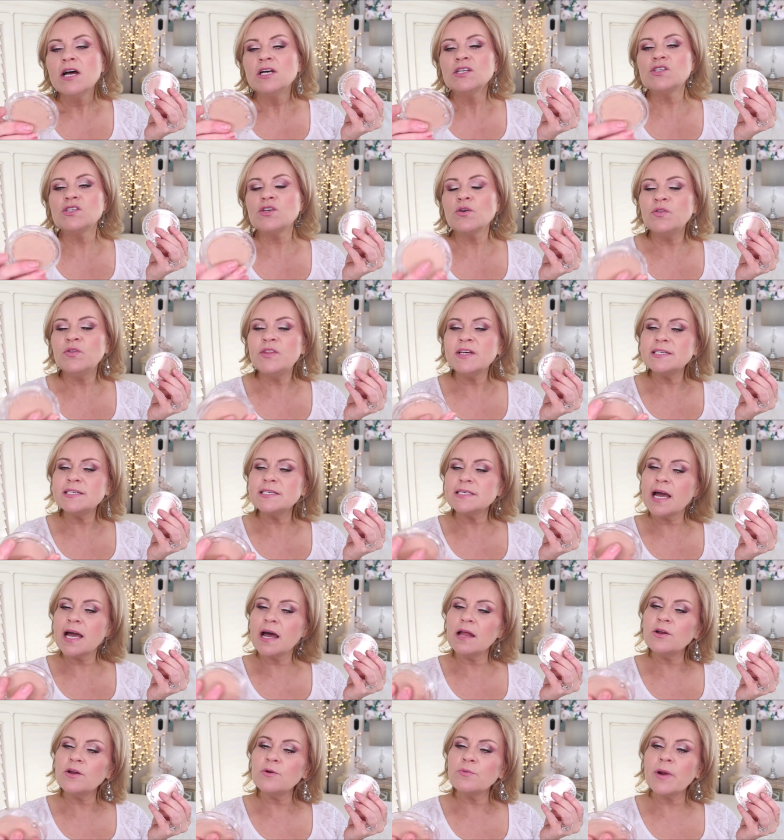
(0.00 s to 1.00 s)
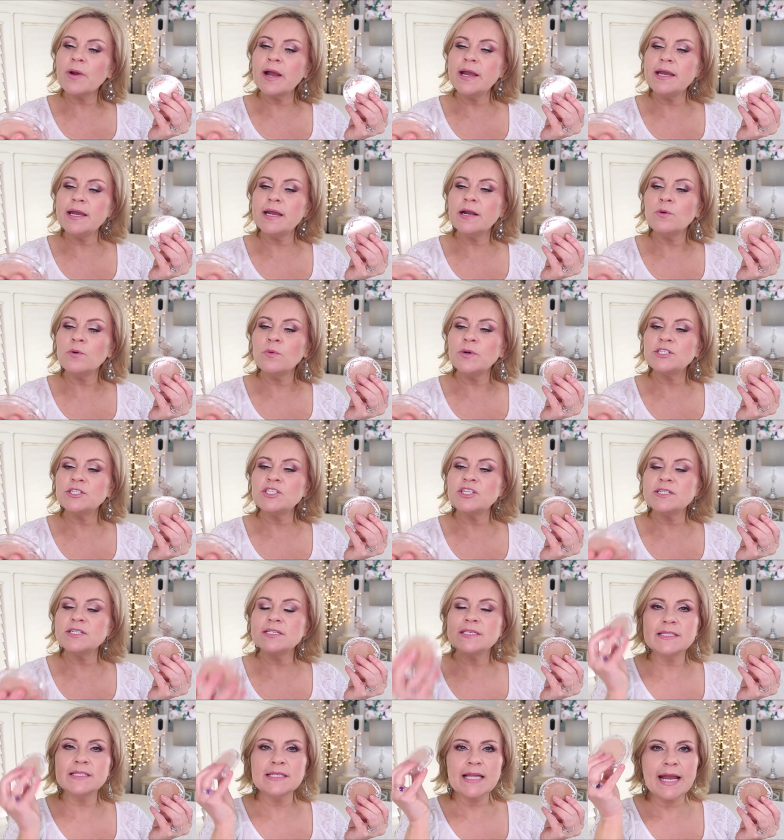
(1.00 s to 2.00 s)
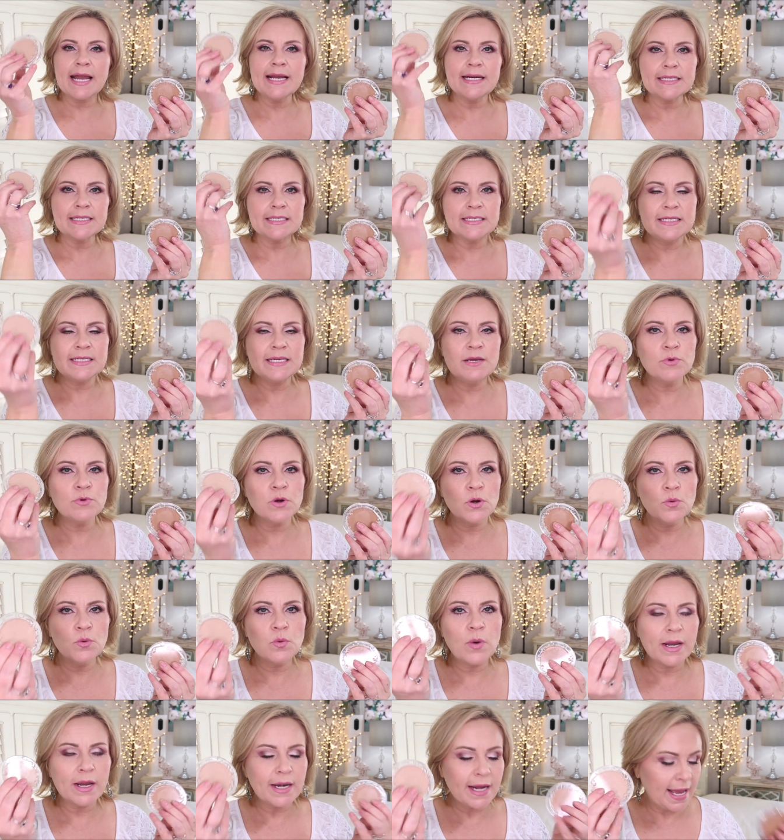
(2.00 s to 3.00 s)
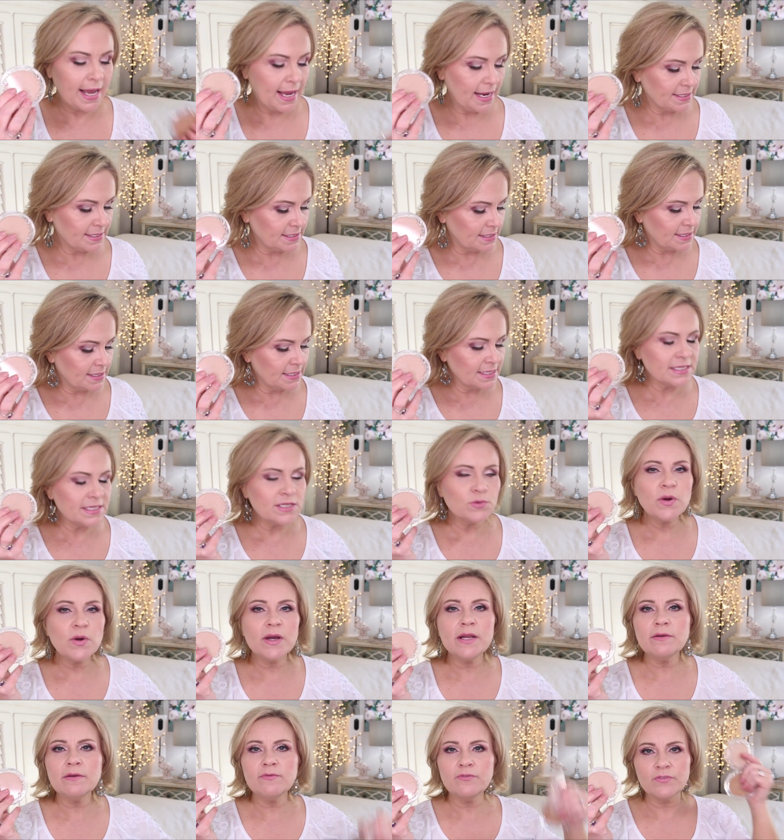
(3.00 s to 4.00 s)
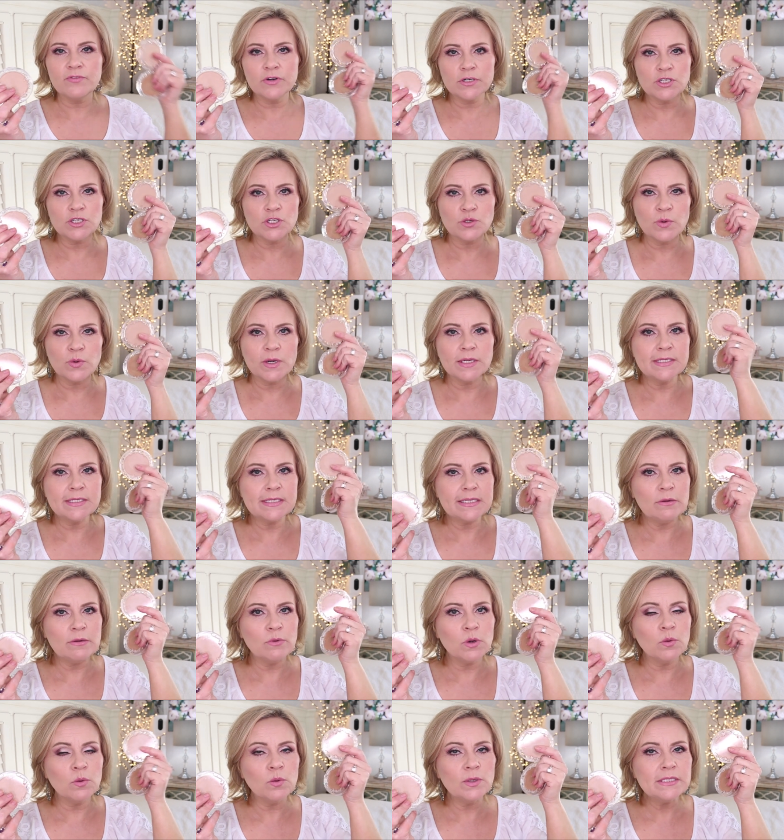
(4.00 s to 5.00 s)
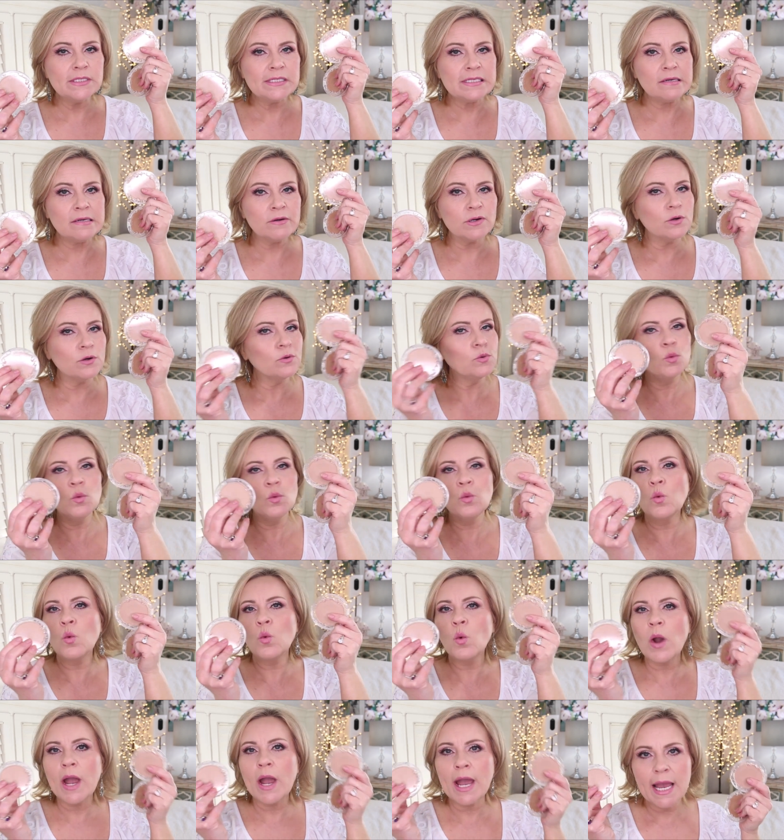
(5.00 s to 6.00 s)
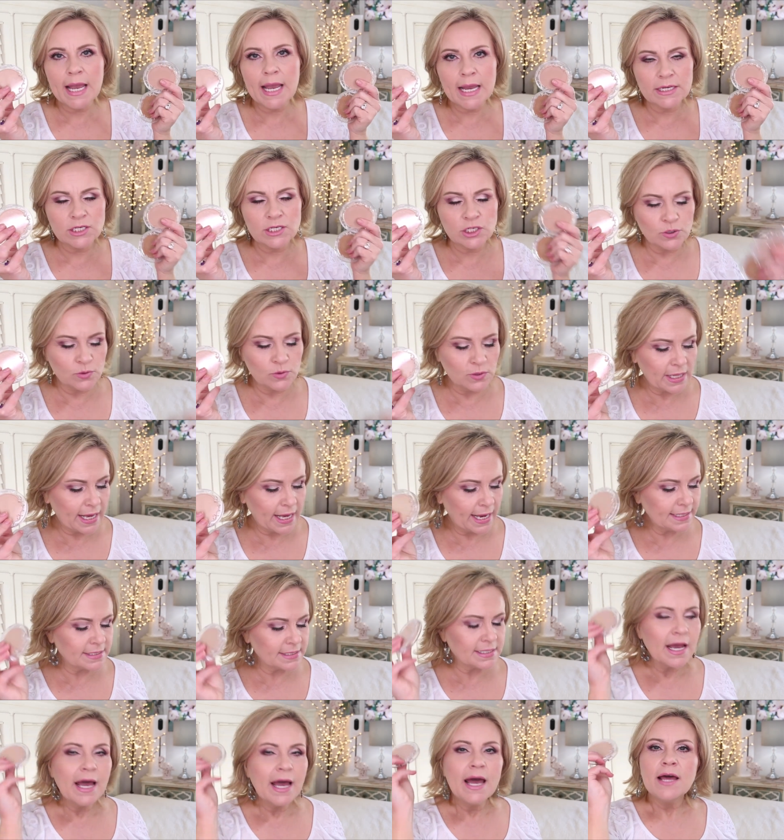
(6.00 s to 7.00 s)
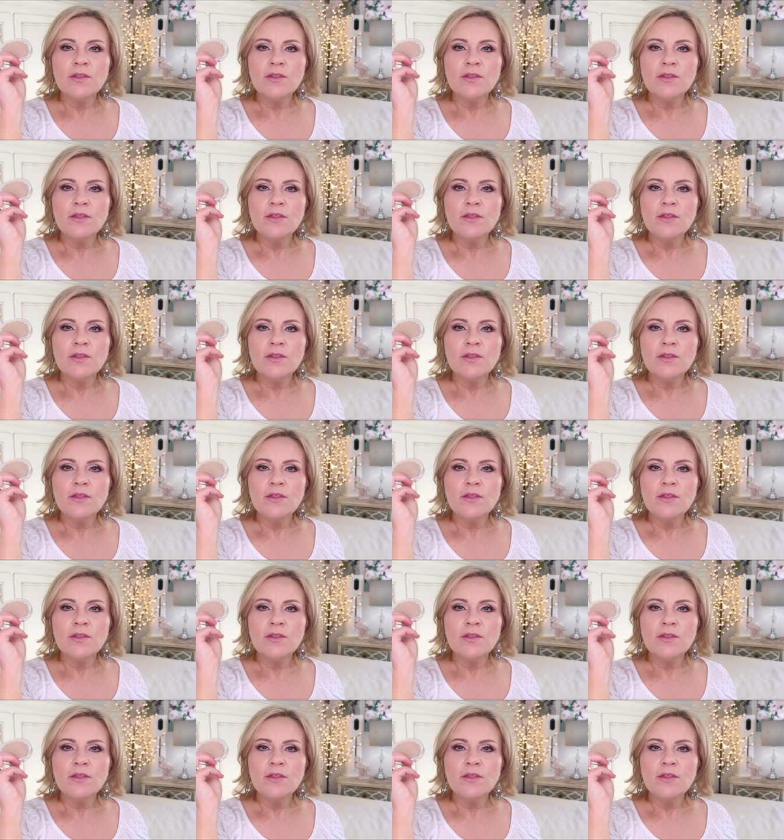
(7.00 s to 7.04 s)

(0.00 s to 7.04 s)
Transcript: So this color right here, which is light 018, this one, first one, 010, way too light.